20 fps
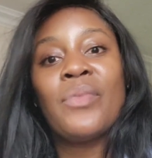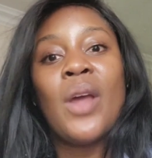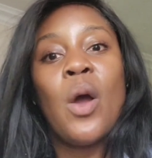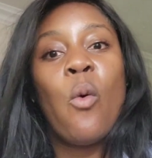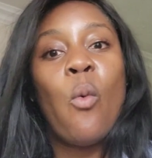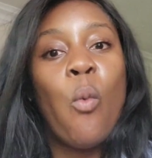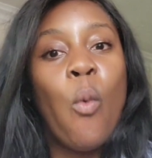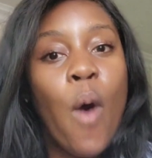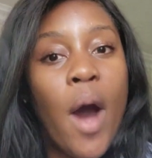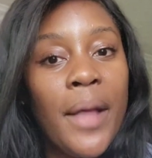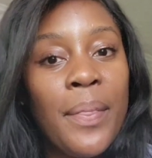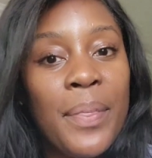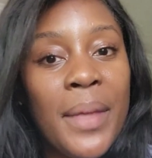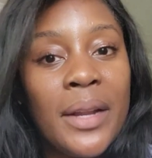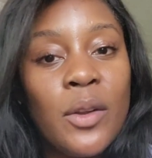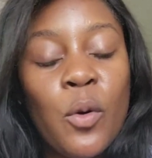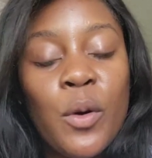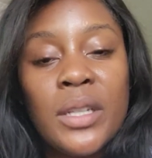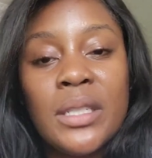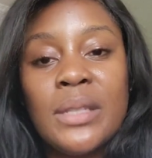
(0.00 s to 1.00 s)
one that
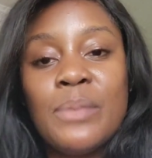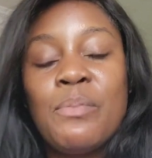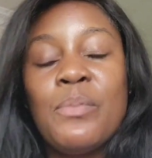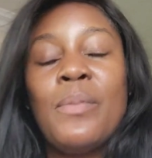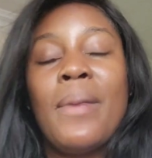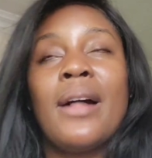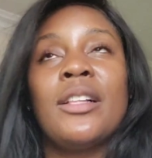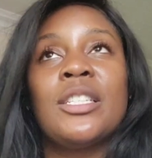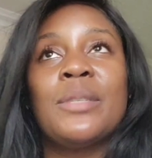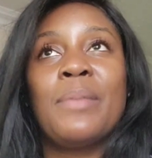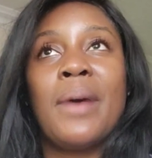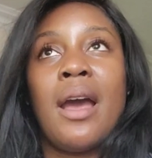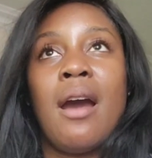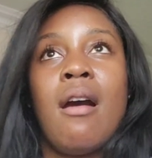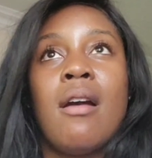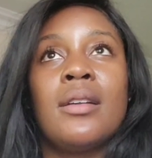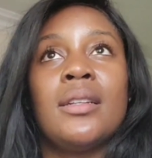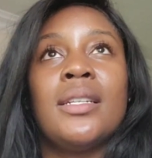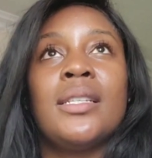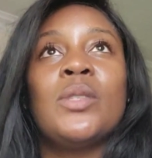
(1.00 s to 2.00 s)
always melts my
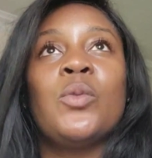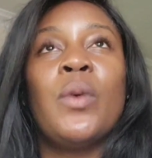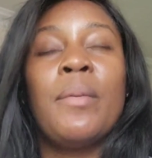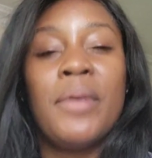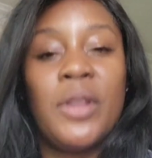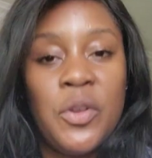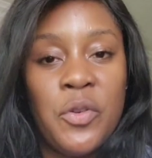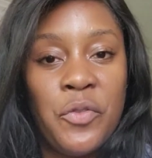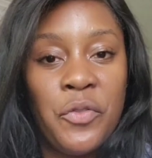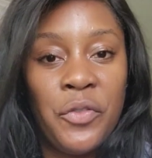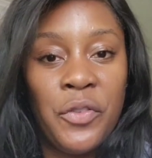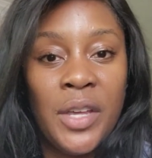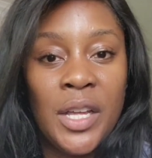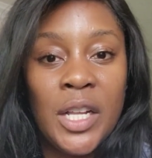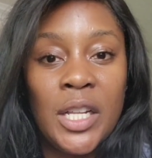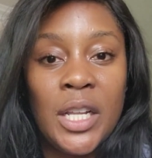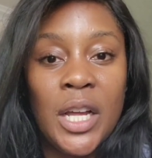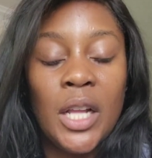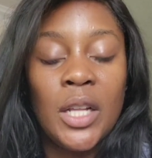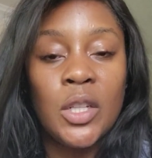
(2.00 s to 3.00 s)
heart is women who
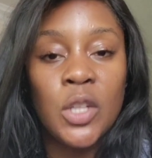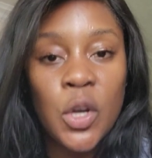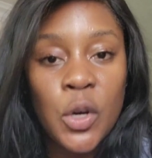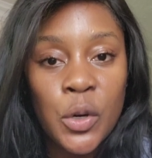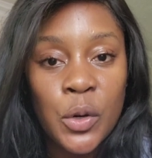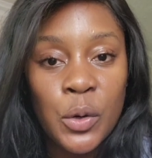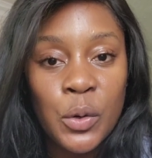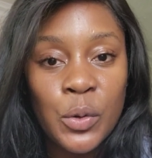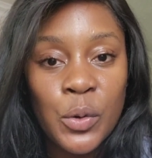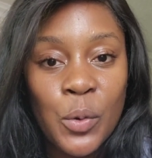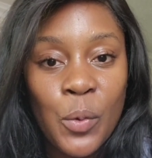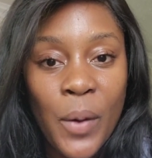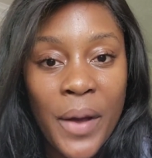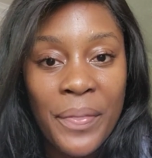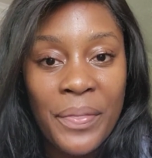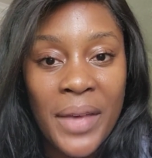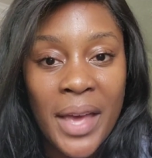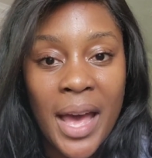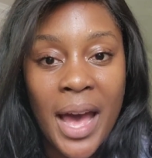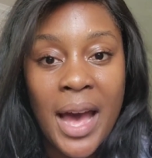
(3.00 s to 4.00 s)
feel alone when
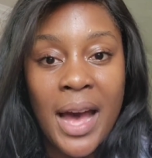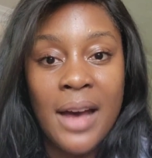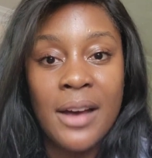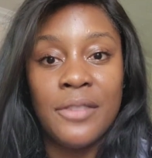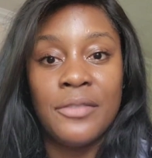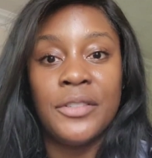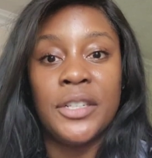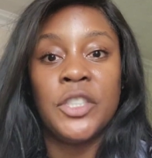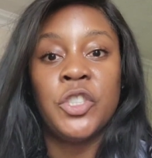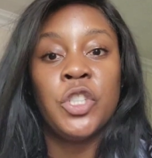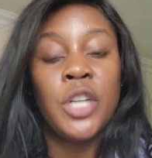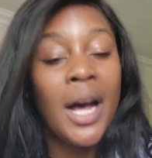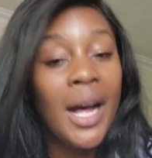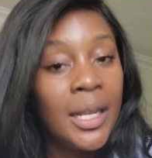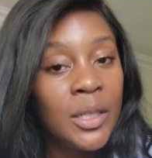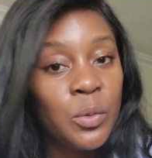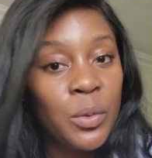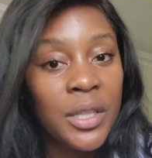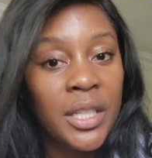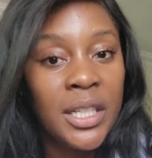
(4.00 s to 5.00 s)
they have a
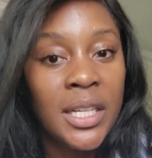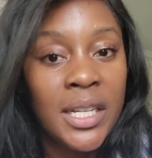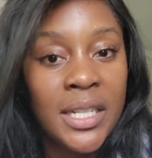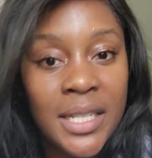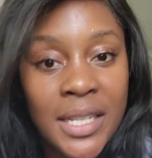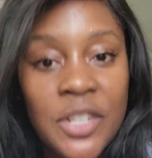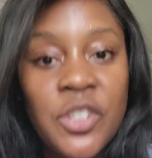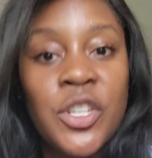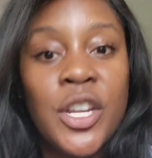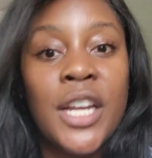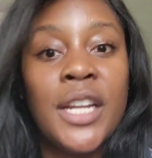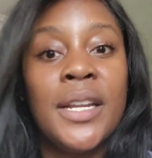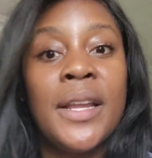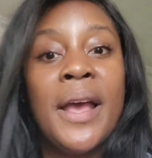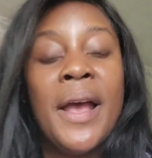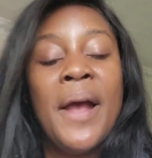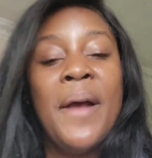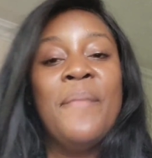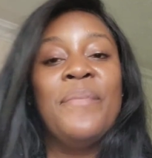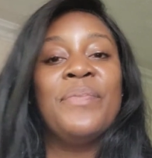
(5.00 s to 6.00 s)
child with a condition.
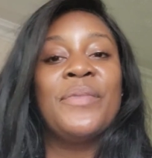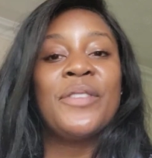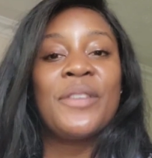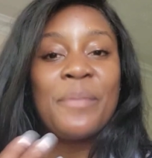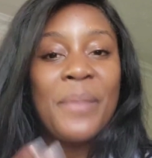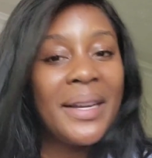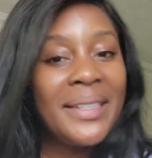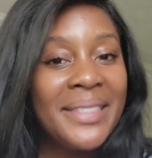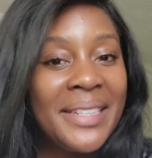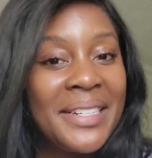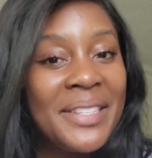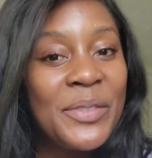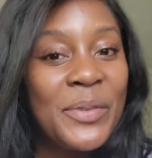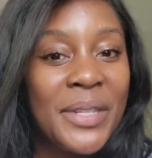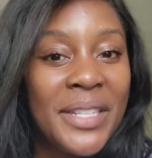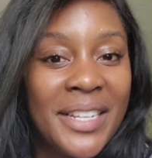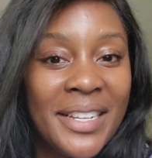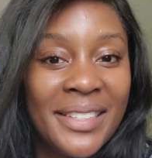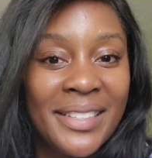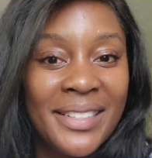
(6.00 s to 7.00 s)
So my son is
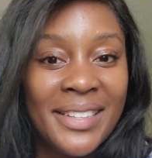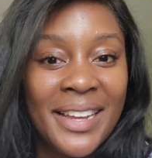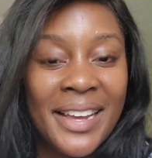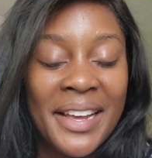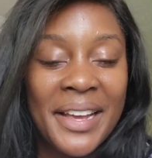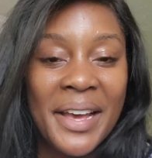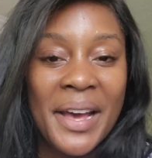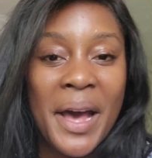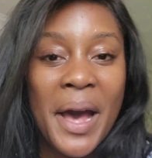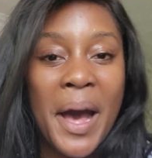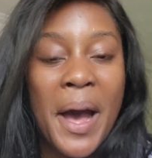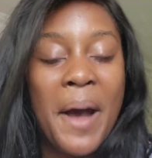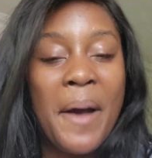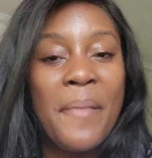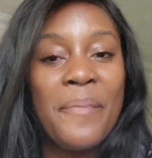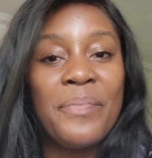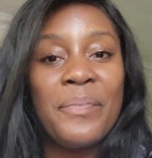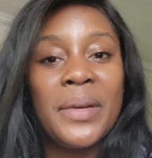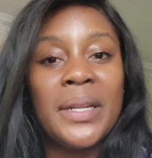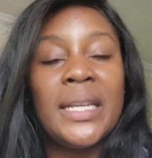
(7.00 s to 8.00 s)
autistic,
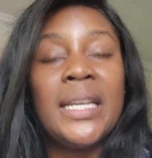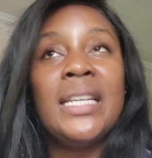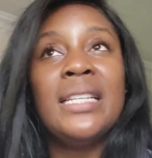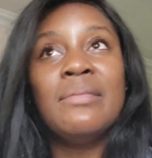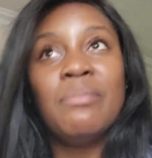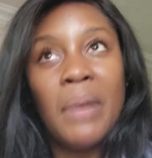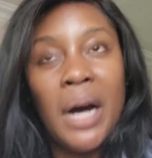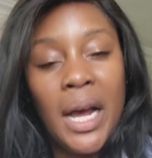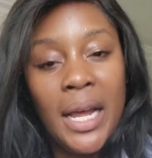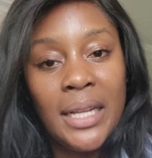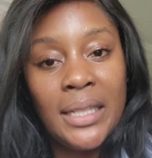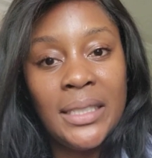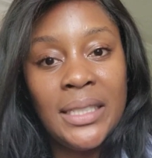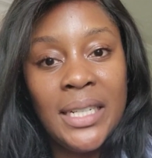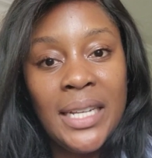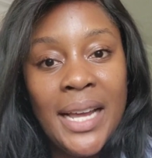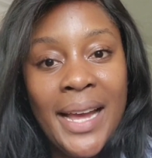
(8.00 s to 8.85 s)
but he's mild.